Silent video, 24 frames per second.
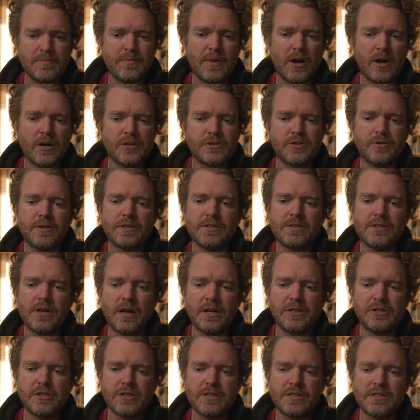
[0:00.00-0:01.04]
Spiritual is
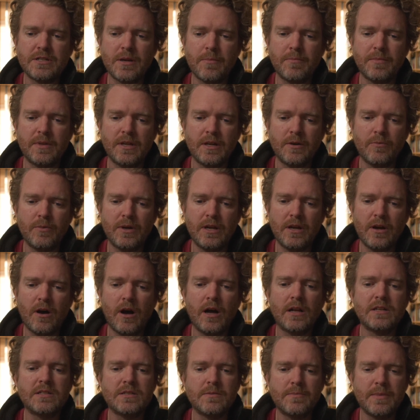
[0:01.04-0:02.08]
not just something we
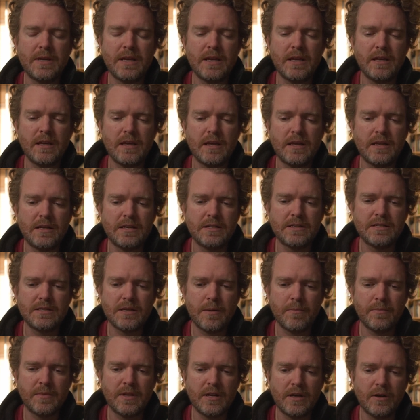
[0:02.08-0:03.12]
ought to be, it is
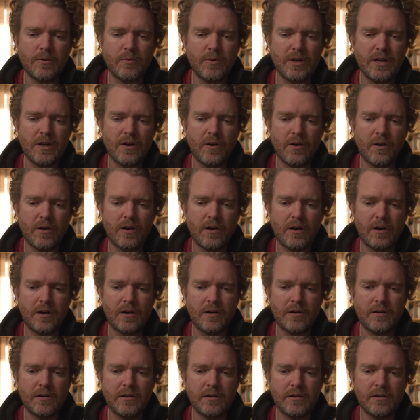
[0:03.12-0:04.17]
something we
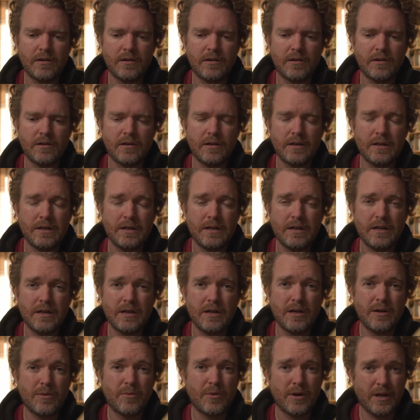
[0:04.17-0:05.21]
are.
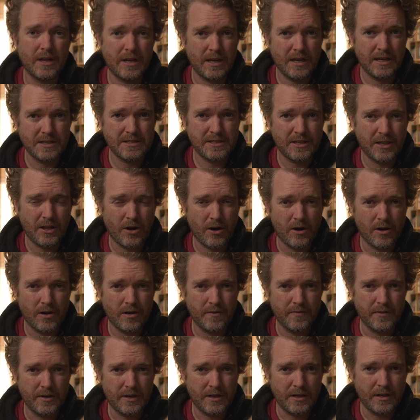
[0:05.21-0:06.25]
We're getting into the heart
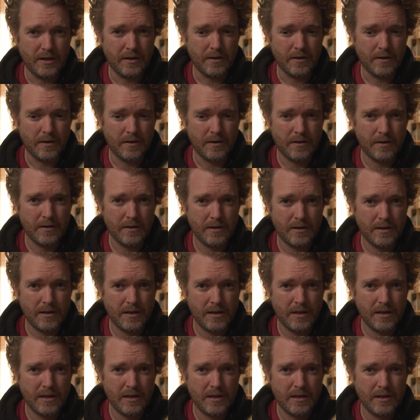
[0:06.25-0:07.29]
of it here.
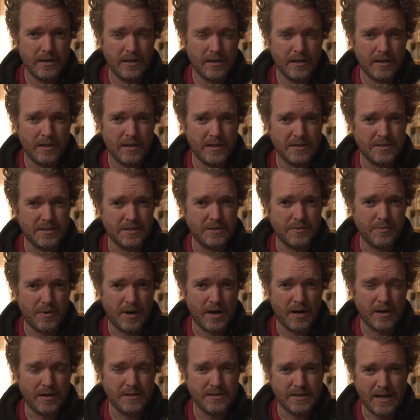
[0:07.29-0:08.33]
This is
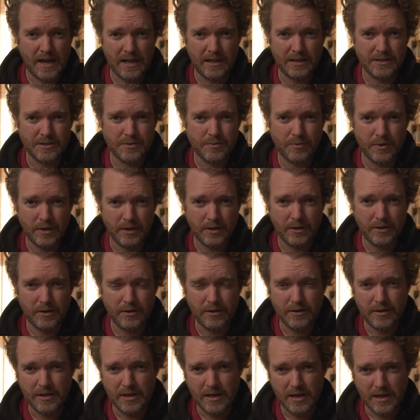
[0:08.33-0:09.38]
where Dallas
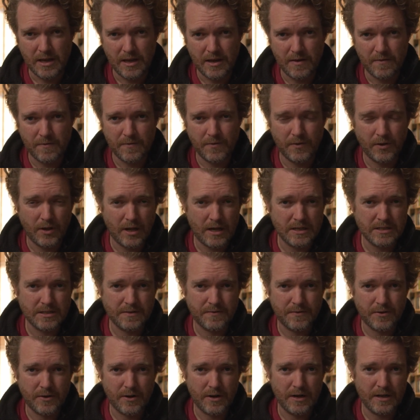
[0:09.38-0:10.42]
Willard, the
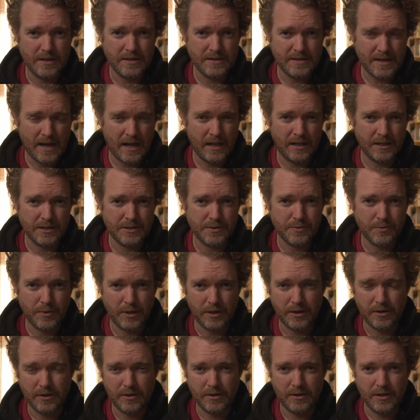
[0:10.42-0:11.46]
philosopher, and Dallas
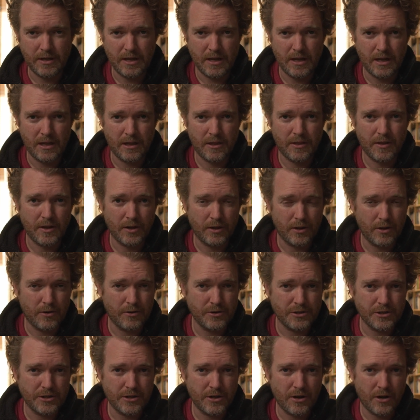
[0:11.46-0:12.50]
Willard, the
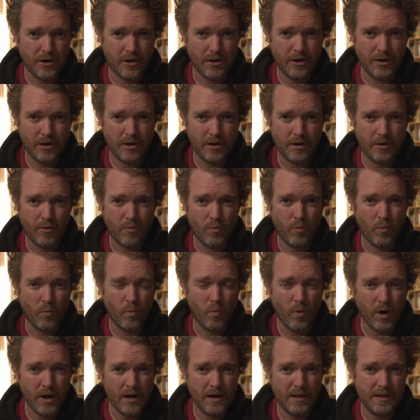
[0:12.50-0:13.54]
theologian, are
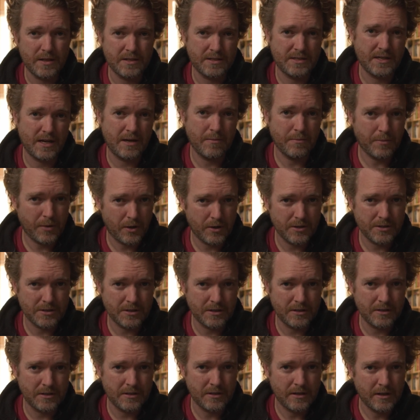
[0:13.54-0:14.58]
one and the same
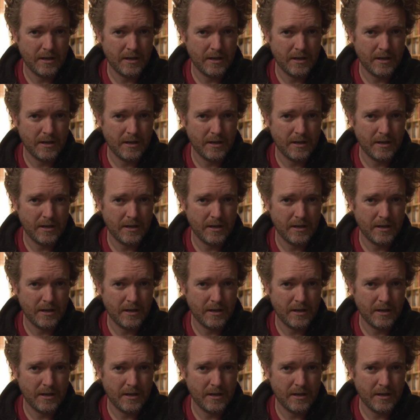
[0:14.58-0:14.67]
person.